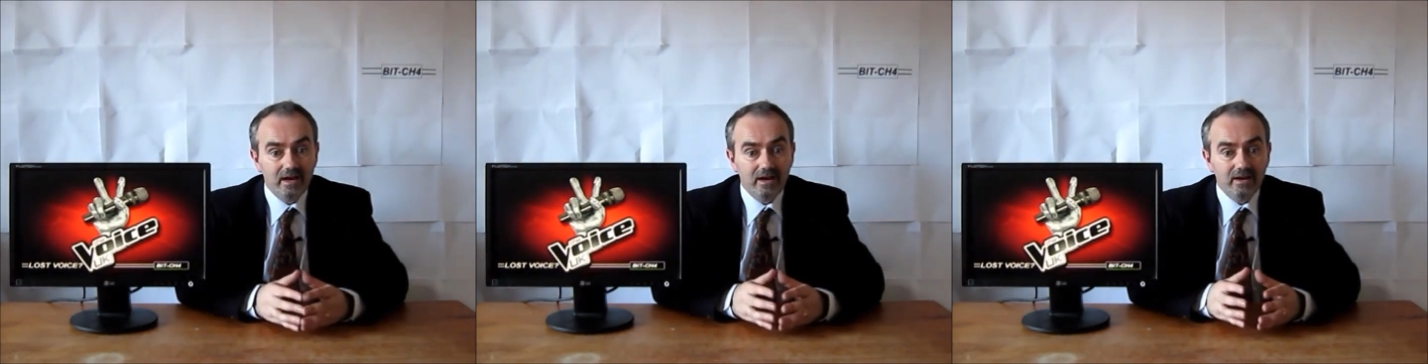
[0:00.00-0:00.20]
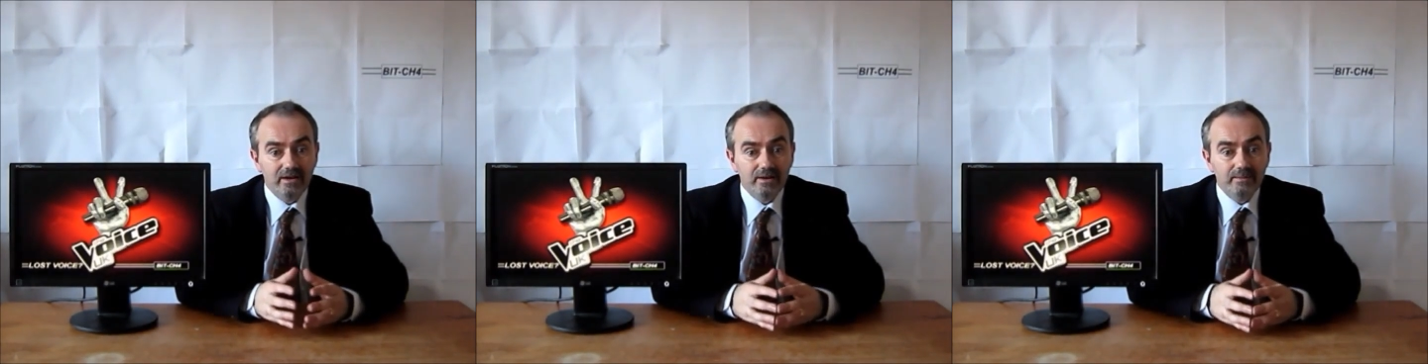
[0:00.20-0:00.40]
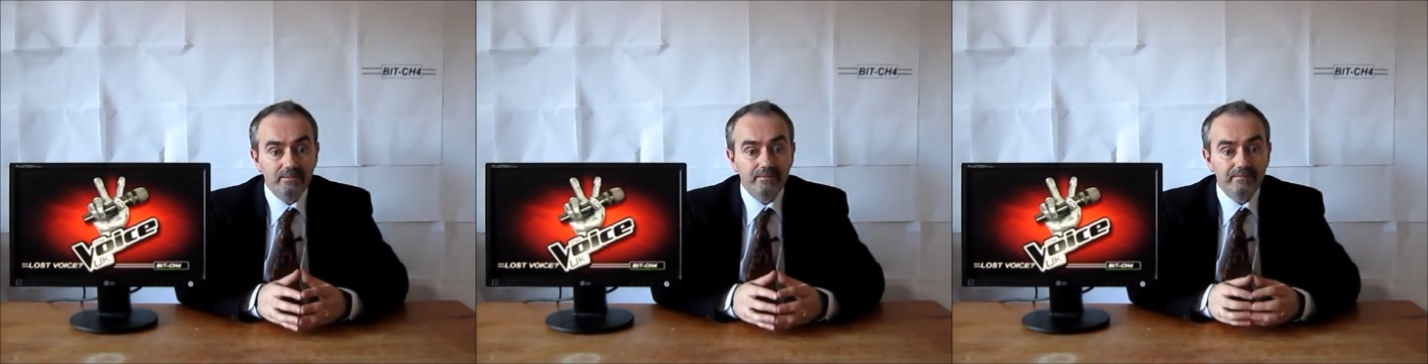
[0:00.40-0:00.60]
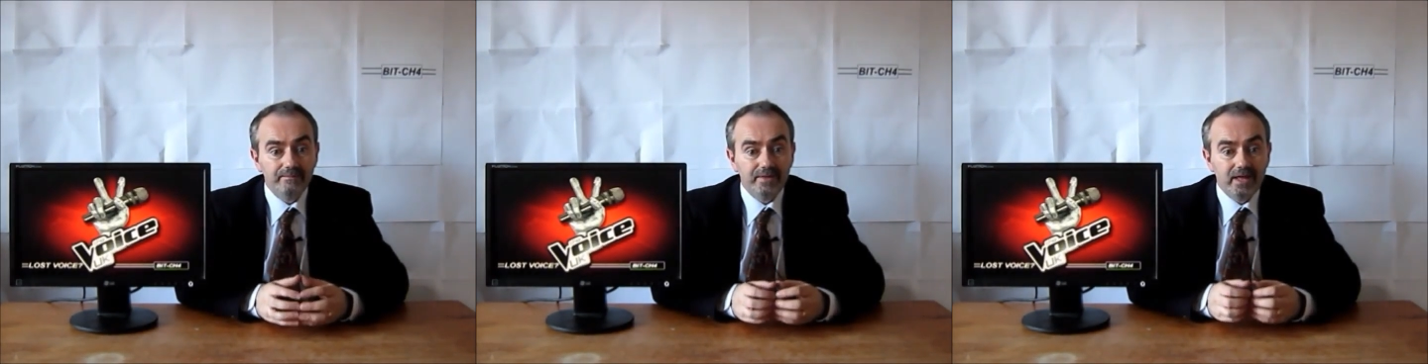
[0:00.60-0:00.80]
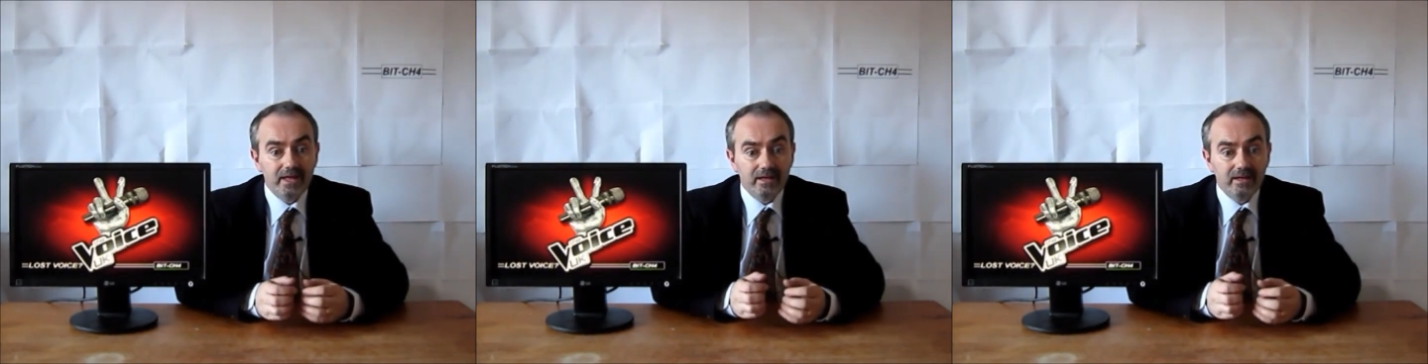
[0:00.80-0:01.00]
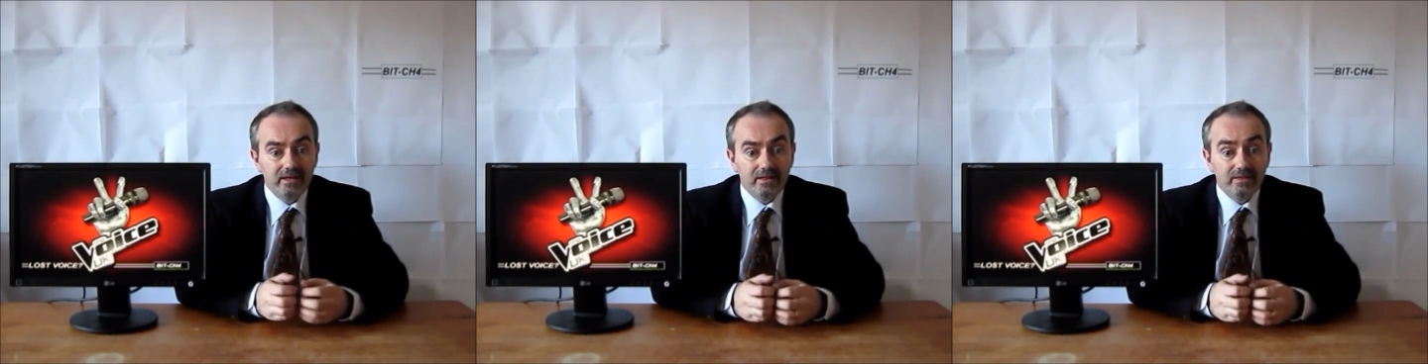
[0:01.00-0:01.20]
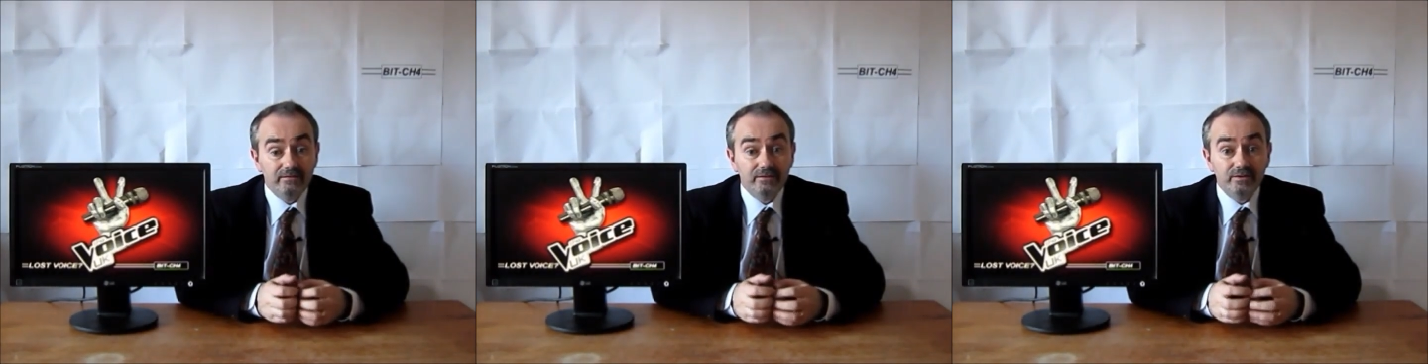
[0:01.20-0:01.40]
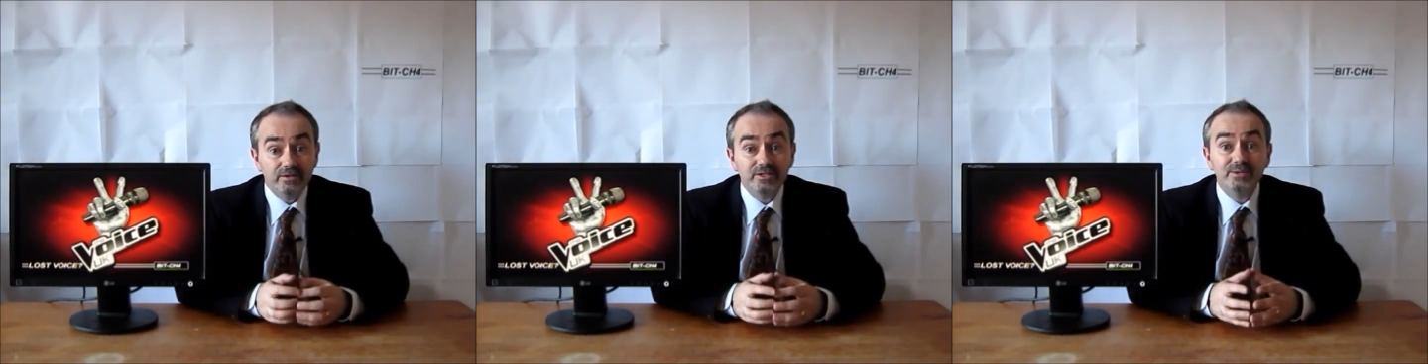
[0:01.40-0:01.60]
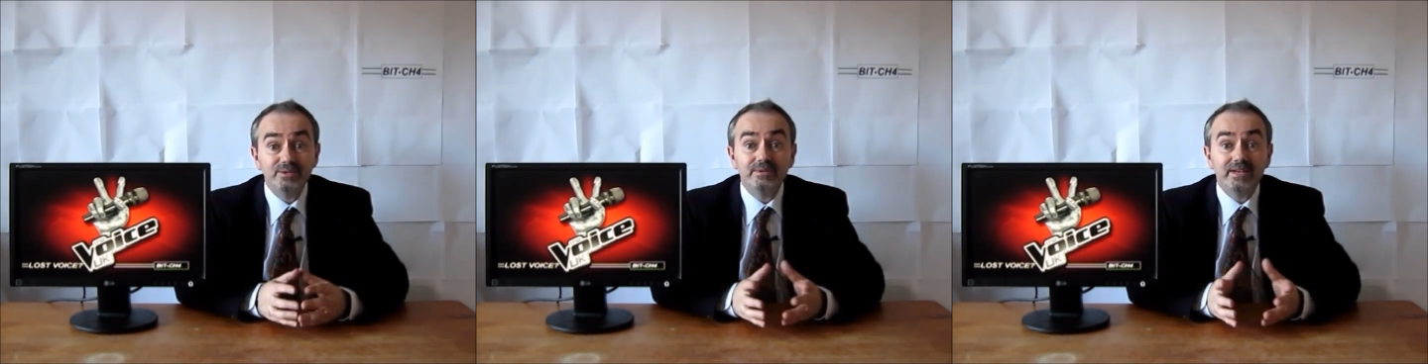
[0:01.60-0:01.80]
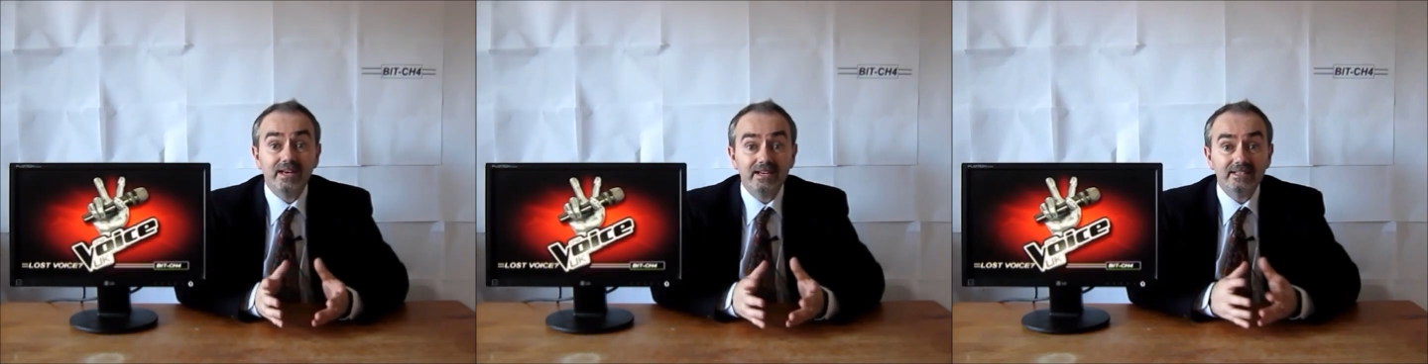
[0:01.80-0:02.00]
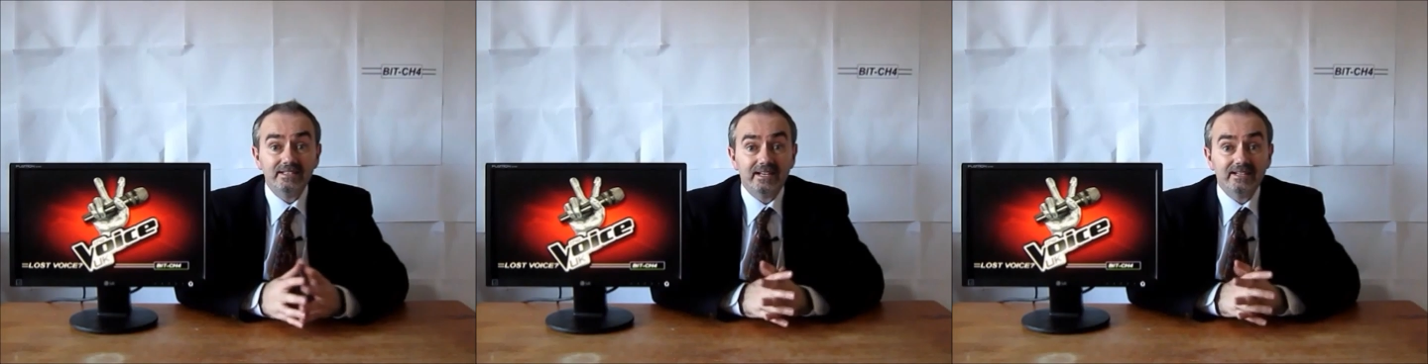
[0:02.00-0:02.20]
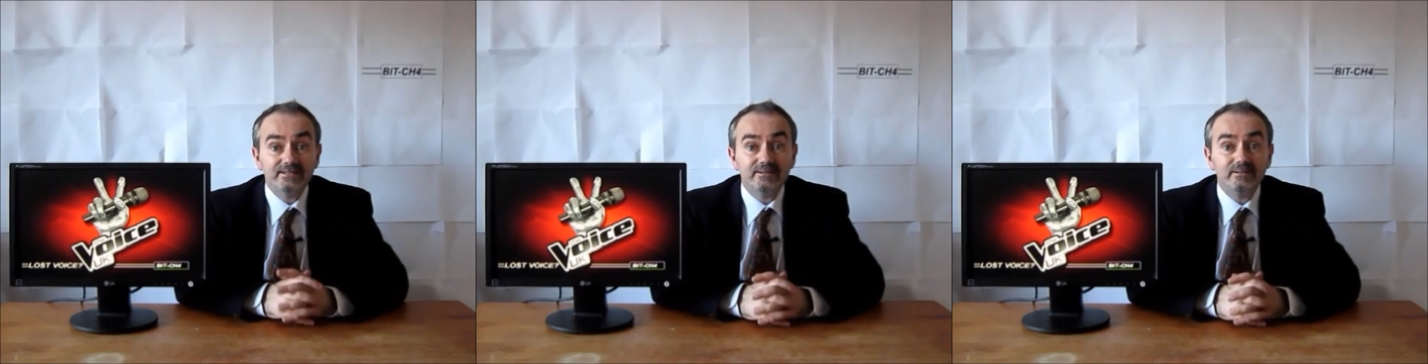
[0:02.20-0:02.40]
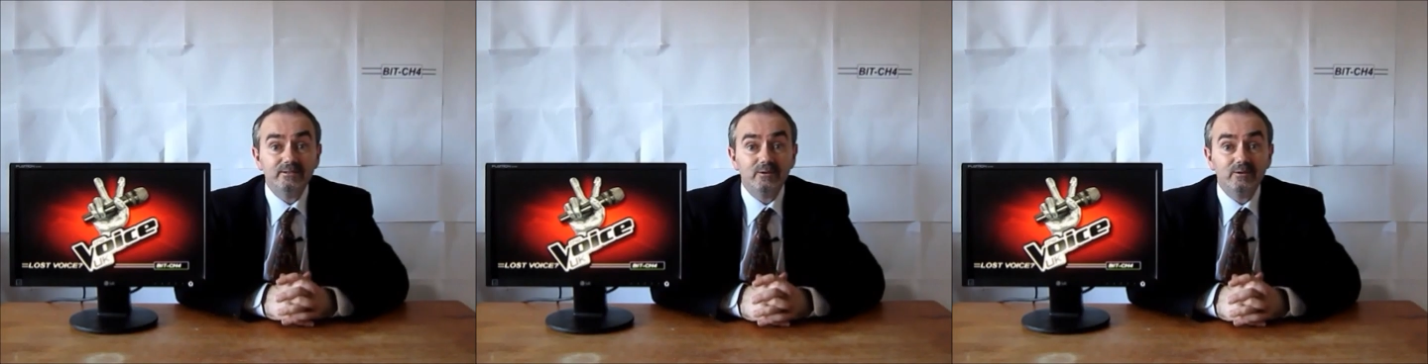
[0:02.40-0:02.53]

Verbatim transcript: um, The Voice UK has cancelled